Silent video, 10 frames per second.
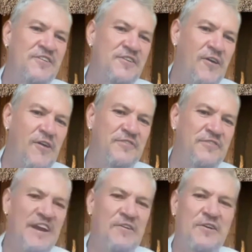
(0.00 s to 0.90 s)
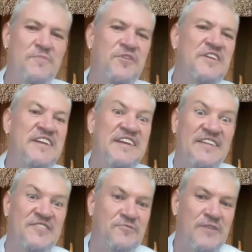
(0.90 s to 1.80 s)
you know often our community
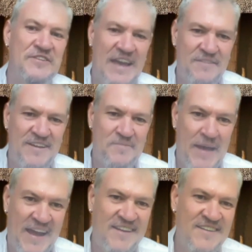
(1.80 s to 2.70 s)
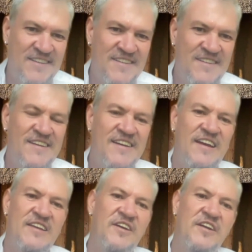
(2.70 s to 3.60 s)
doesn't want to have us back
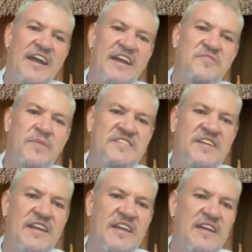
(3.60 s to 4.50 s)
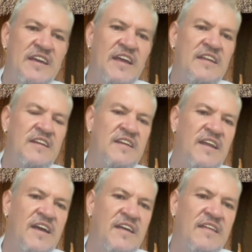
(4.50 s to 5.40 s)
you know, and especially in
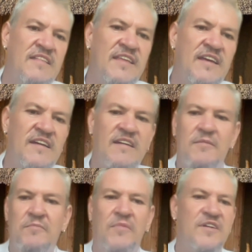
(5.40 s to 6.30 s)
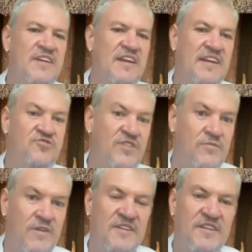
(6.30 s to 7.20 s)
the modern industrial
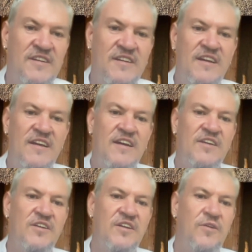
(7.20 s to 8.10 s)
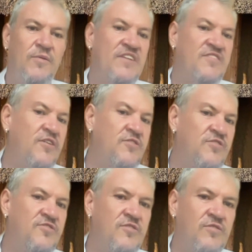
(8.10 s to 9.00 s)
world, you know, we're so
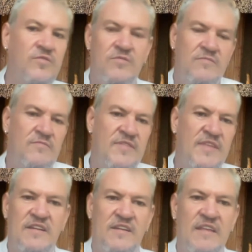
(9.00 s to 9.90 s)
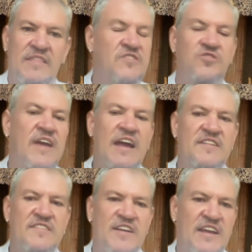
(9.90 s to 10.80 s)
used to that uh, that you can
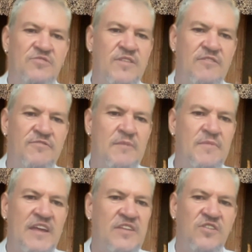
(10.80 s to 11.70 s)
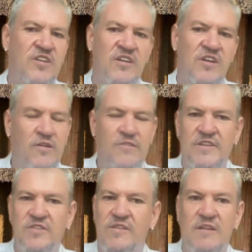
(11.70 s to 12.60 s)
disconnect with your family and you can go off
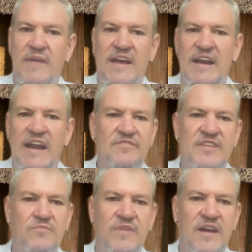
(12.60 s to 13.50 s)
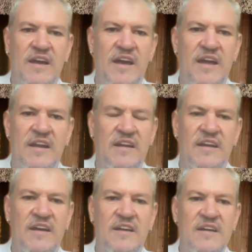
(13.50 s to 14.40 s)
and you can make a life somewhere and
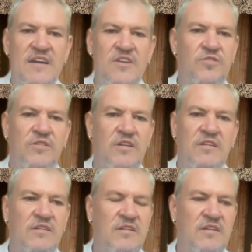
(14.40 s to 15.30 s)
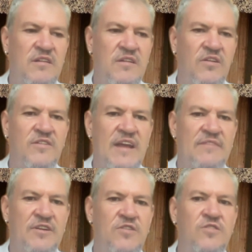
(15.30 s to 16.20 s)
uh, you can not
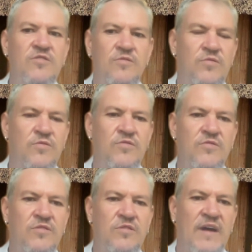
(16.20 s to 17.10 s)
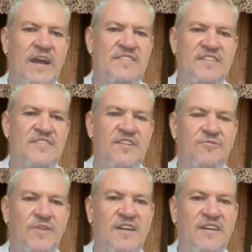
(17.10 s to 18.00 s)
have a clue who your ancestors
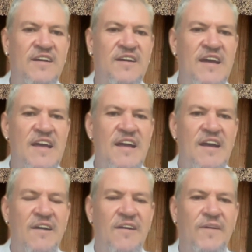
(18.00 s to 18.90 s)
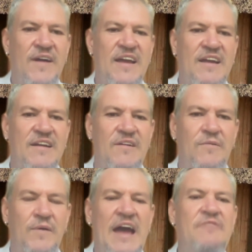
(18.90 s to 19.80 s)
were. We
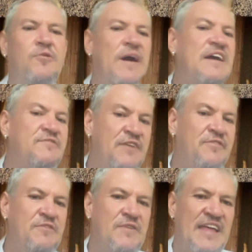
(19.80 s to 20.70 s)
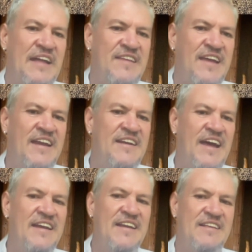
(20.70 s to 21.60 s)
we have a way of living with that, and
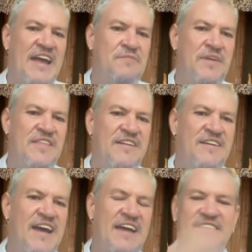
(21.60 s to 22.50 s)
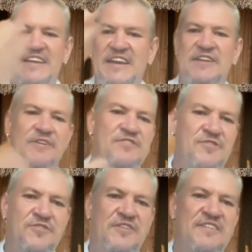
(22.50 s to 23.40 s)
and it can be that as an
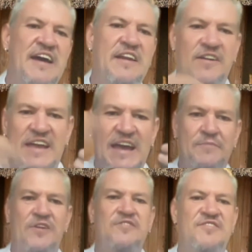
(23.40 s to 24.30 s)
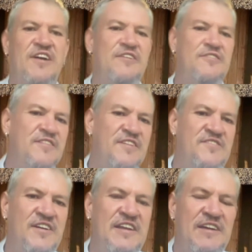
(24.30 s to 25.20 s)
individual you decide, okay, I'm going to start on this
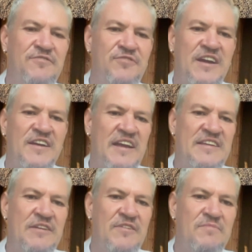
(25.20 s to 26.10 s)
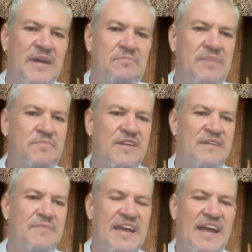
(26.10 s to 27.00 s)
journey of reconnecting with my people
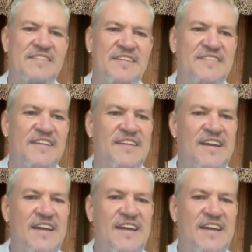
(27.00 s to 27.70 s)
and my ancestors.